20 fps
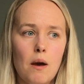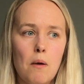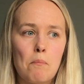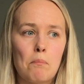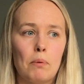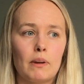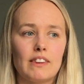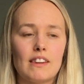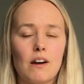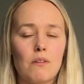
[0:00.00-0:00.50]

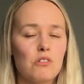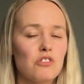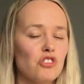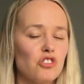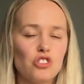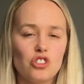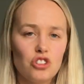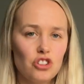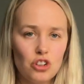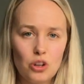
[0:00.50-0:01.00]
But that was
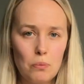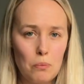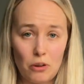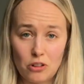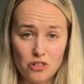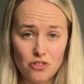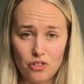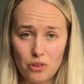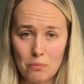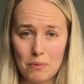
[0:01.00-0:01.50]
just too
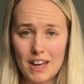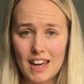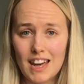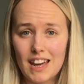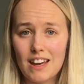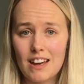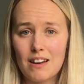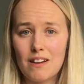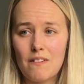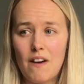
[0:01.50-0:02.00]
much for me.